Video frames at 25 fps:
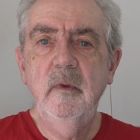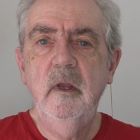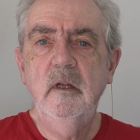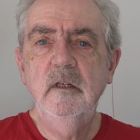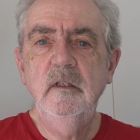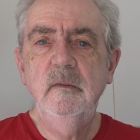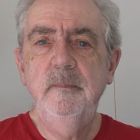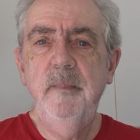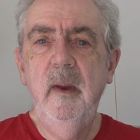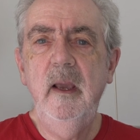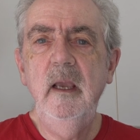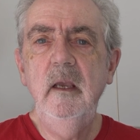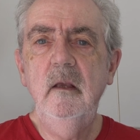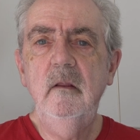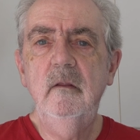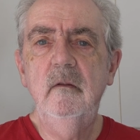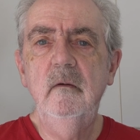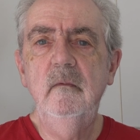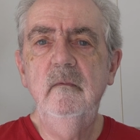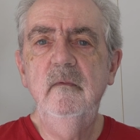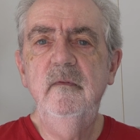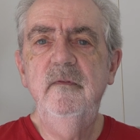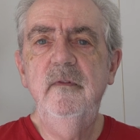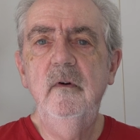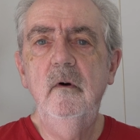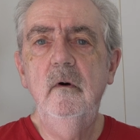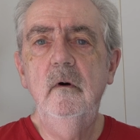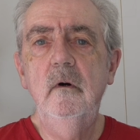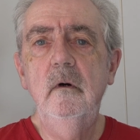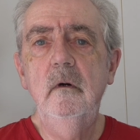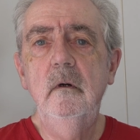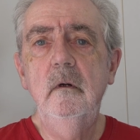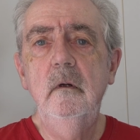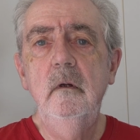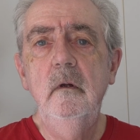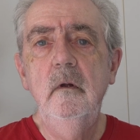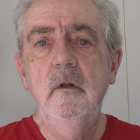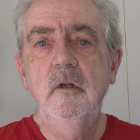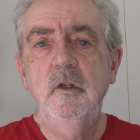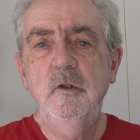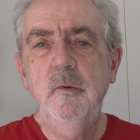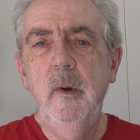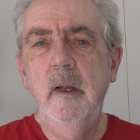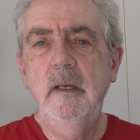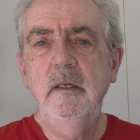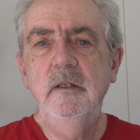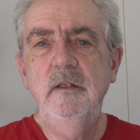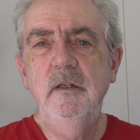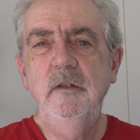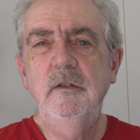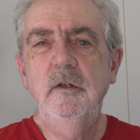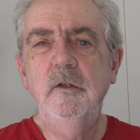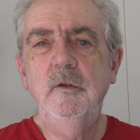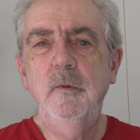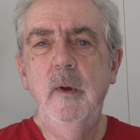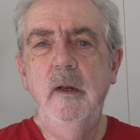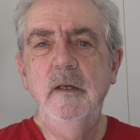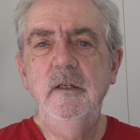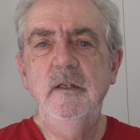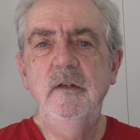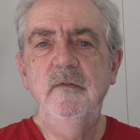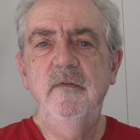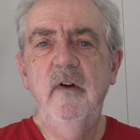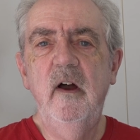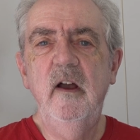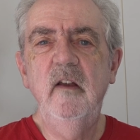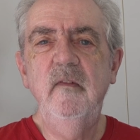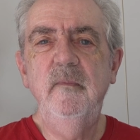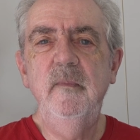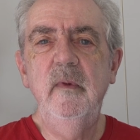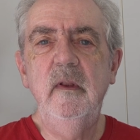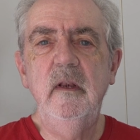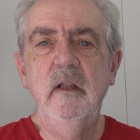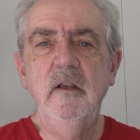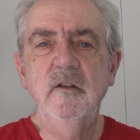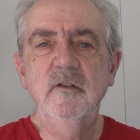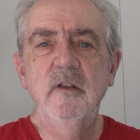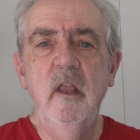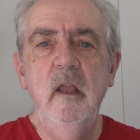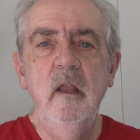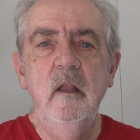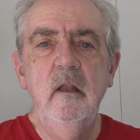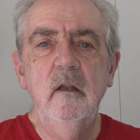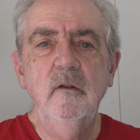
going to bake them for 20 to 25 minutes